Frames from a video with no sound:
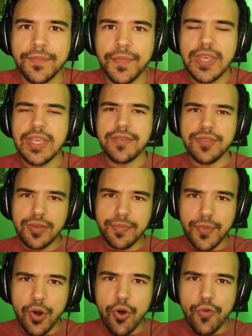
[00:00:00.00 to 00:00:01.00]
It gives you the
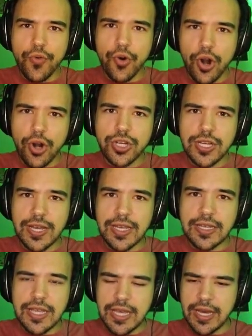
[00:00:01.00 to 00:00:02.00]
overarching
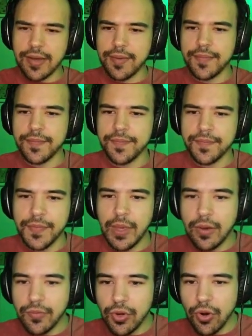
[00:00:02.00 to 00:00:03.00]
idea
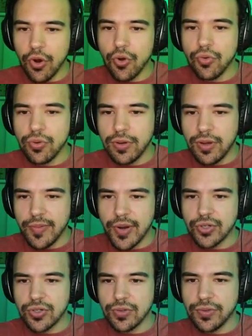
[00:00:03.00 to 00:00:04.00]
of your own
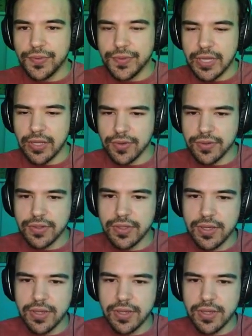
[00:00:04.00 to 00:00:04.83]
emotional intelligence.